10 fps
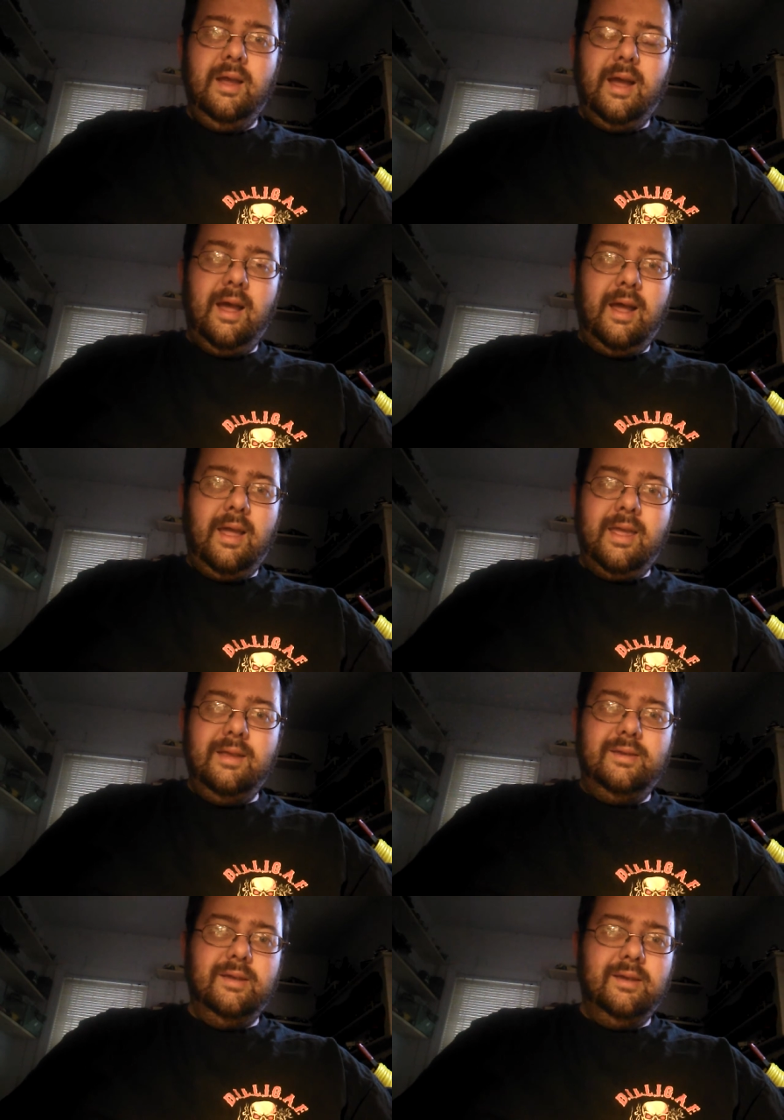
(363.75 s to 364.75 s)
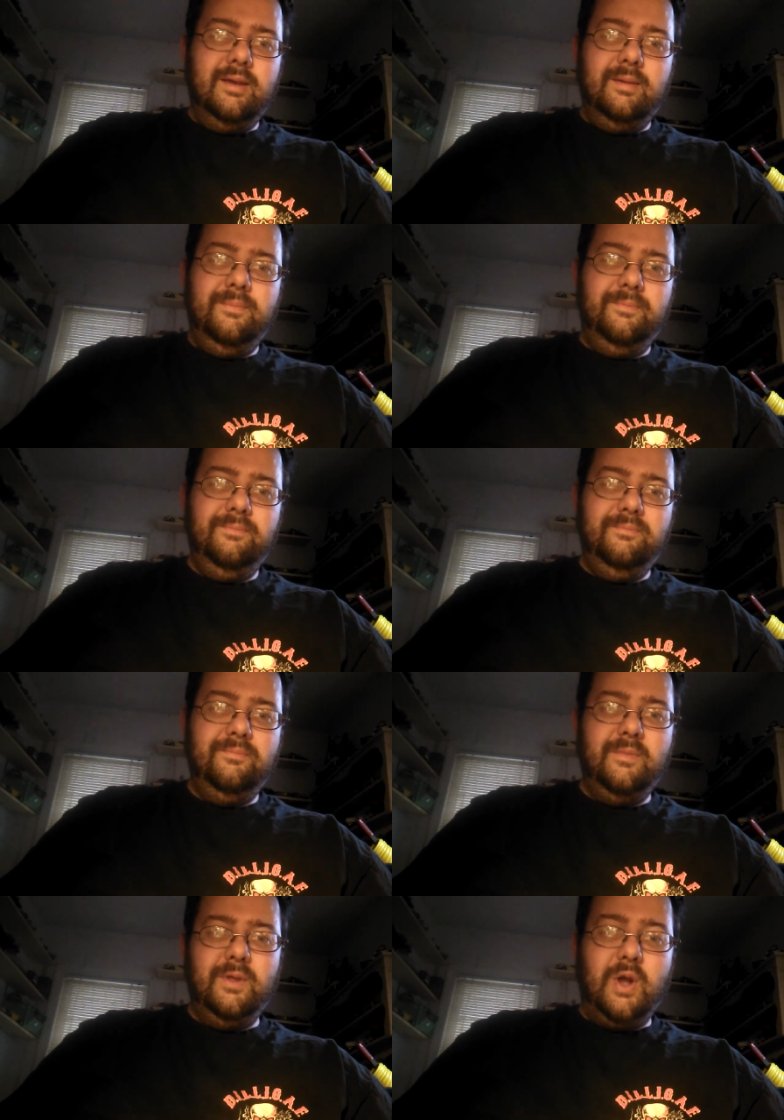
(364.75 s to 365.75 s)
I, I, hate to
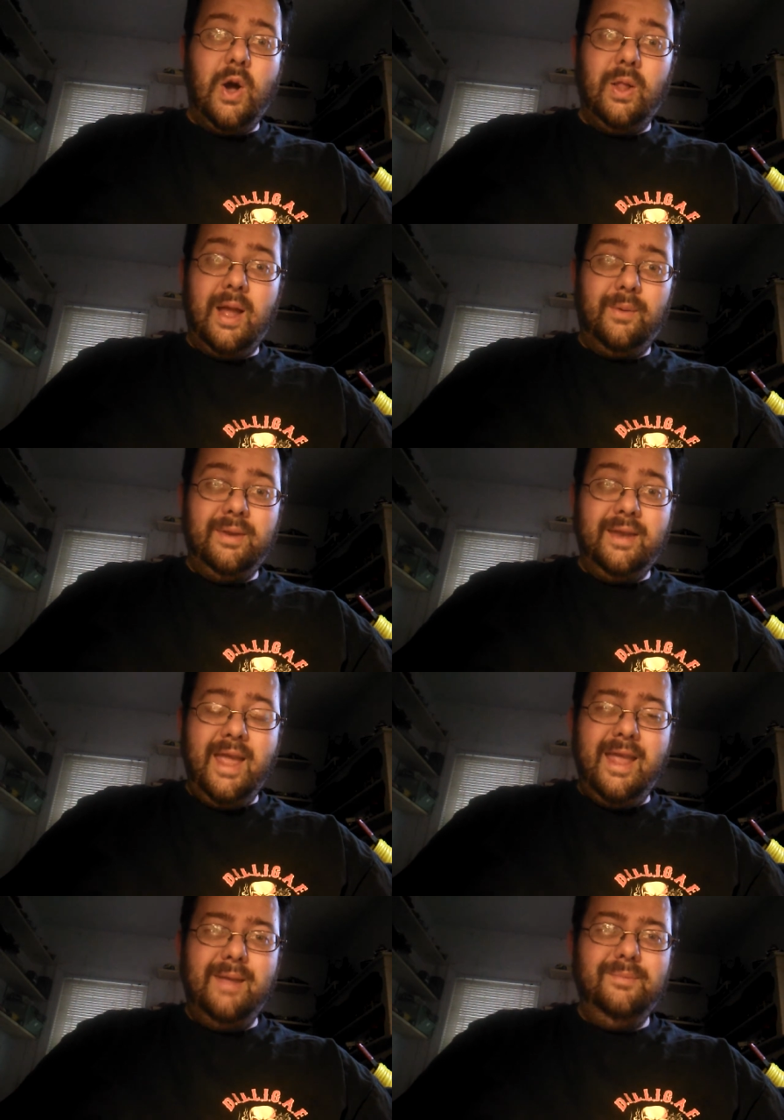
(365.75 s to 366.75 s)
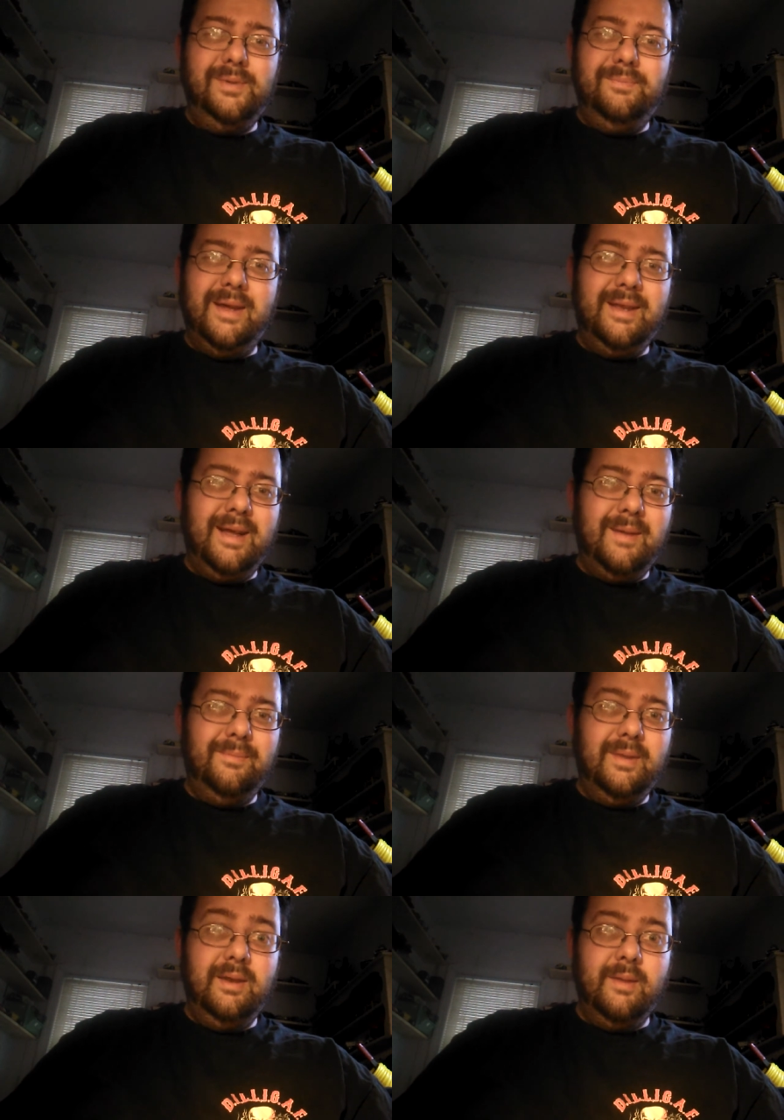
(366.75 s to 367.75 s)
call out names, but
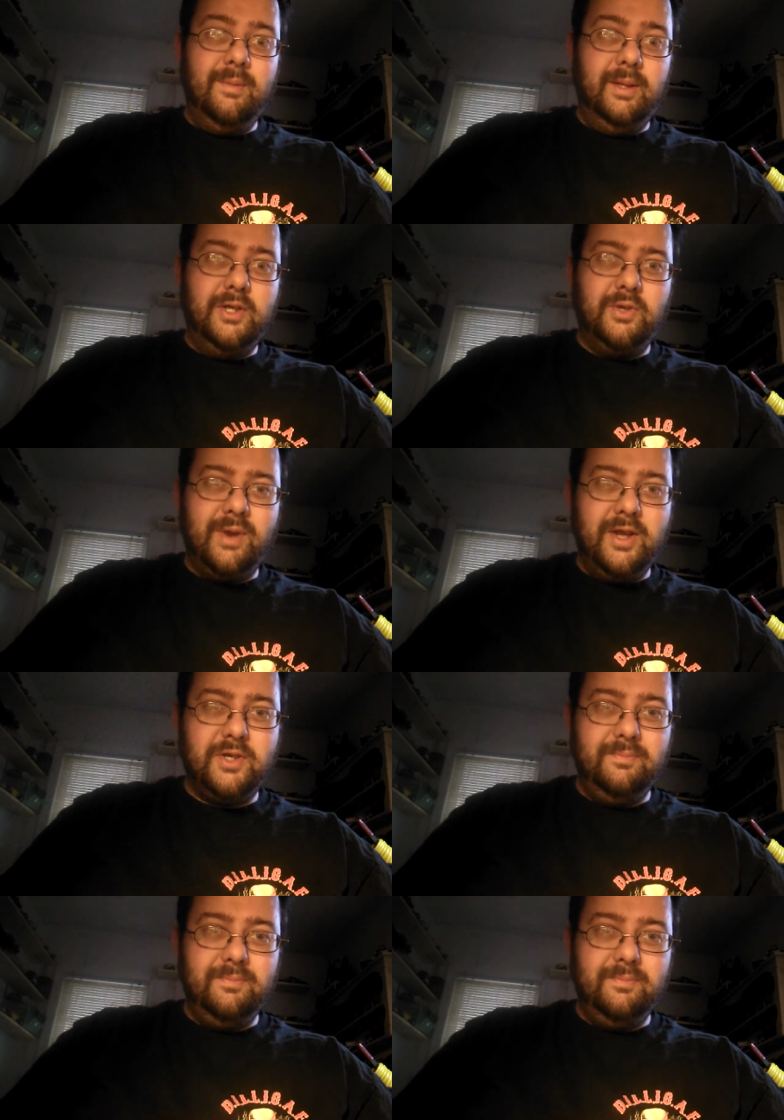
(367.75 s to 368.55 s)
um, Demolition Ranch,